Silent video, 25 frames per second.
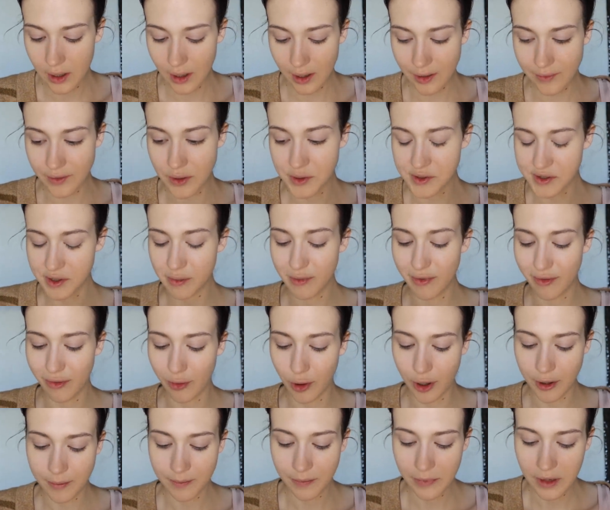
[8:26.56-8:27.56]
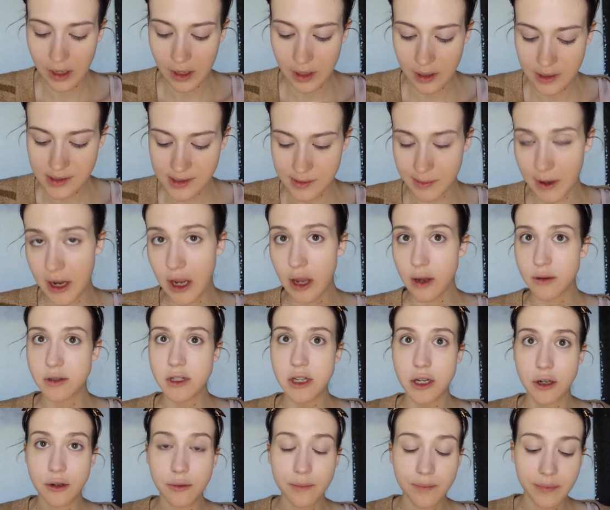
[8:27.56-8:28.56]
I've used it before, it's my go
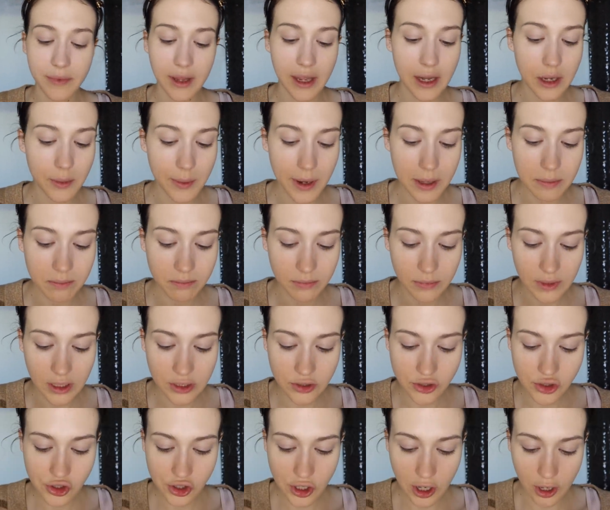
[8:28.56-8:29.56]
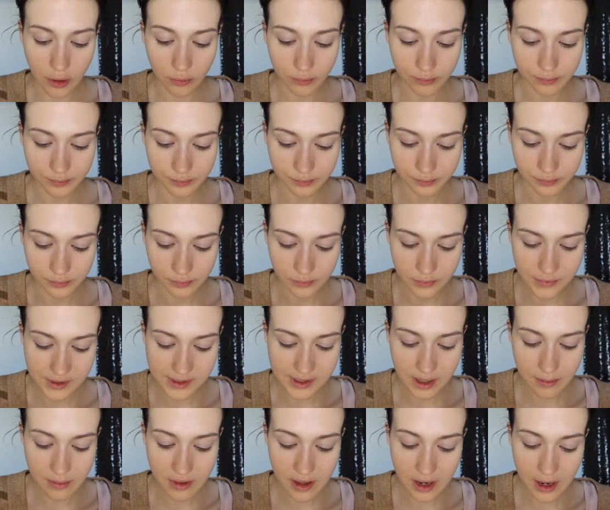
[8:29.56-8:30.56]
to. Anyway, so
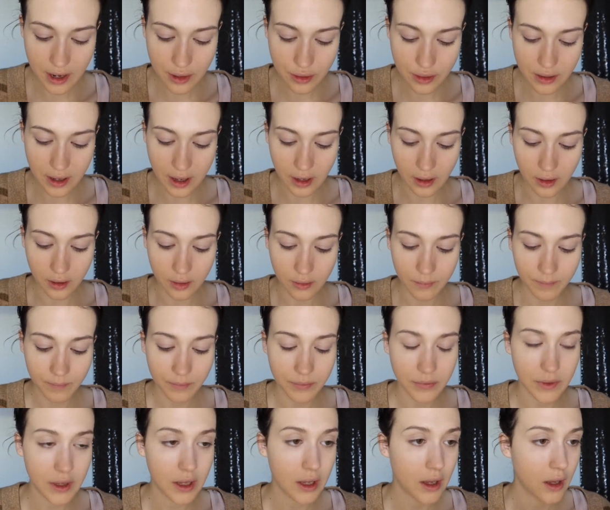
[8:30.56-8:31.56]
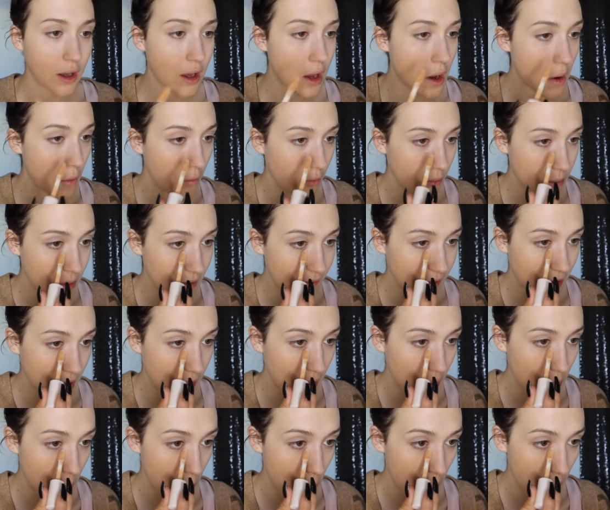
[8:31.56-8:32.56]
something I think would be
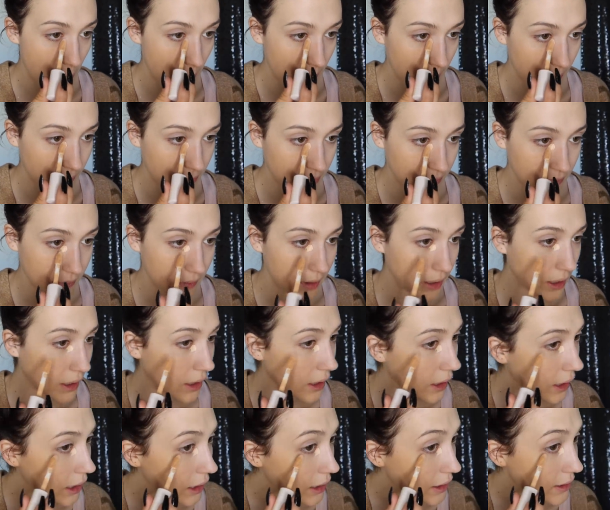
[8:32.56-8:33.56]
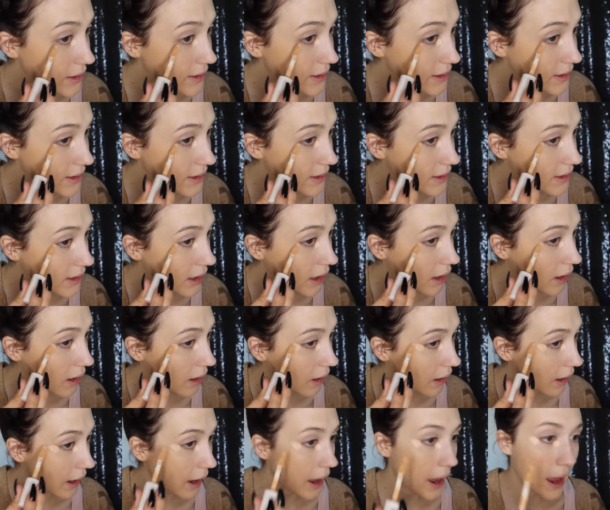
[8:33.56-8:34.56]
very cool is
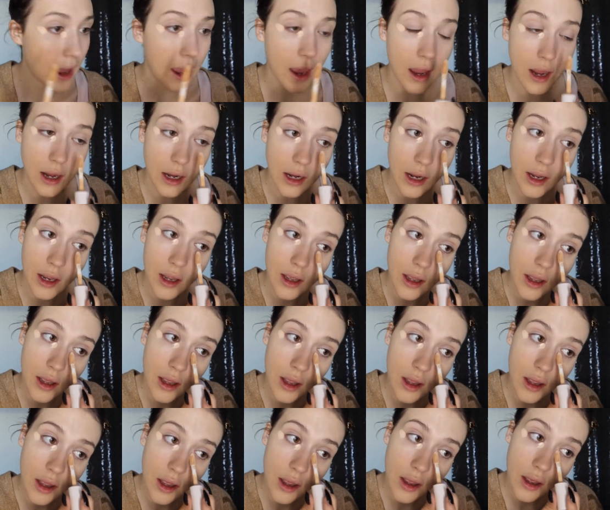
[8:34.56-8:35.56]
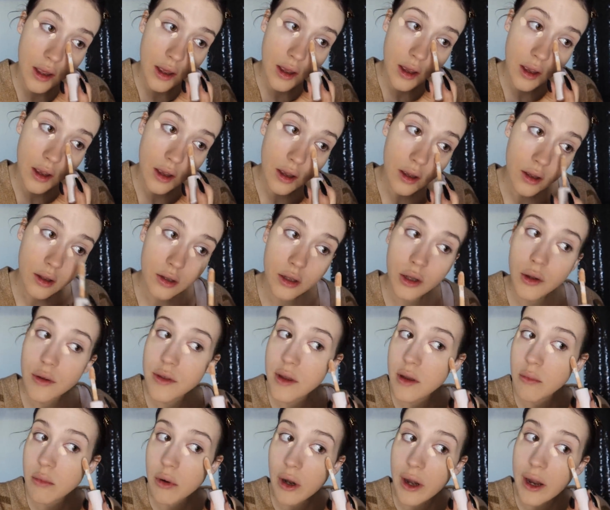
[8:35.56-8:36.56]
a
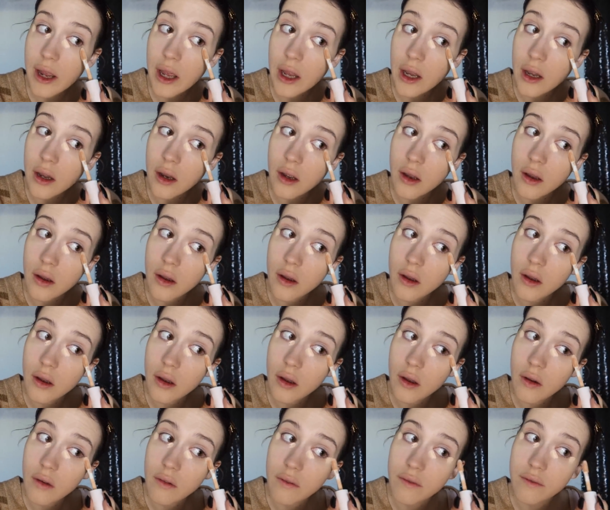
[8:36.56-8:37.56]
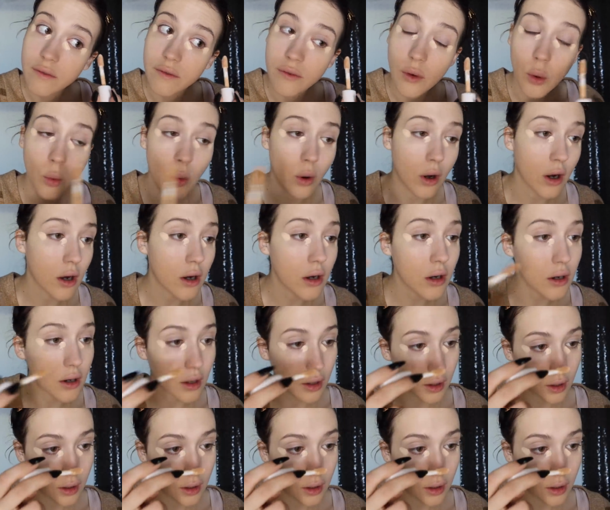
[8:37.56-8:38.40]
clothing brand for